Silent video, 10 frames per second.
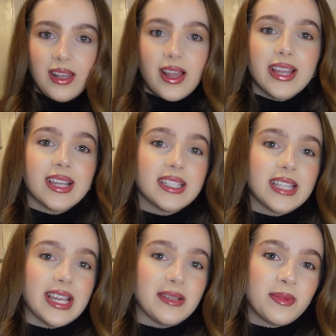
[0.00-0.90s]
Like I
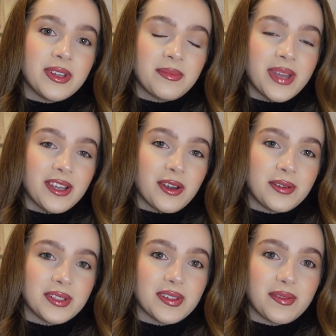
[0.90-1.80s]
said, one of my
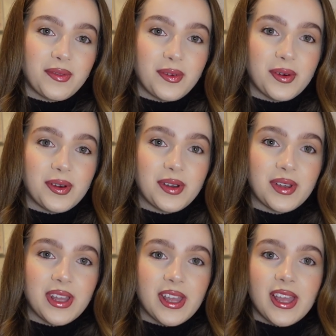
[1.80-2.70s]
goals for
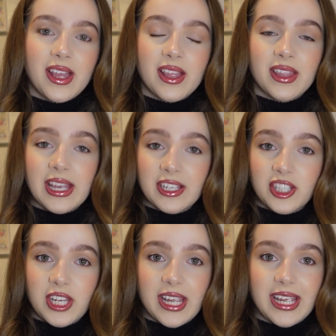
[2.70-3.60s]
next
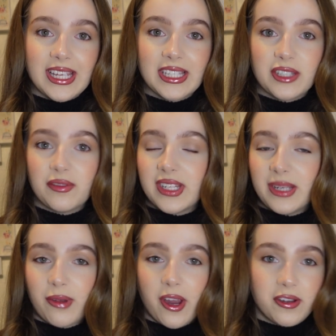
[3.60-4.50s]
year is to really
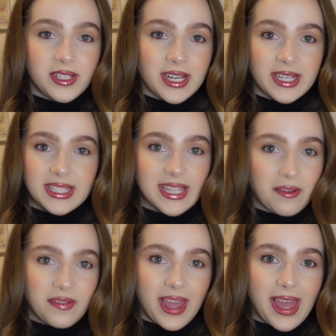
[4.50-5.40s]
prioritise
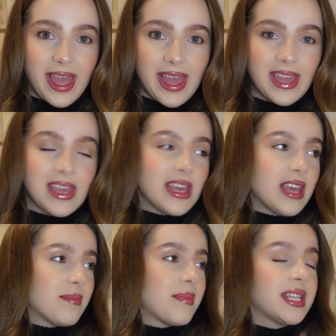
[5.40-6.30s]
self-care.
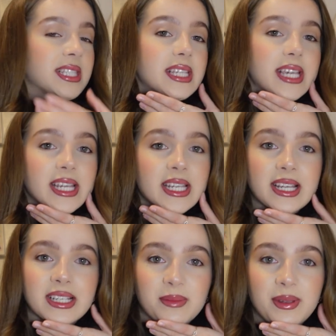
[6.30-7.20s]
My skin
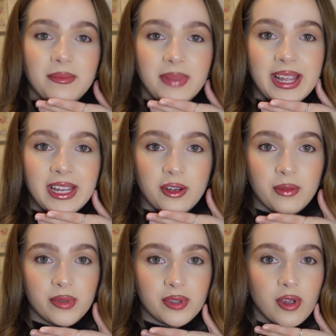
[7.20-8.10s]
has been playing
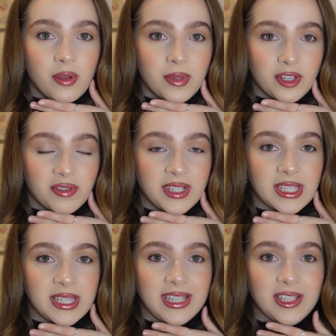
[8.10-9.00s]
up so much
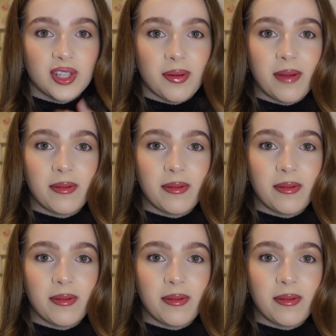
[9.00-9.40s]
recently, so I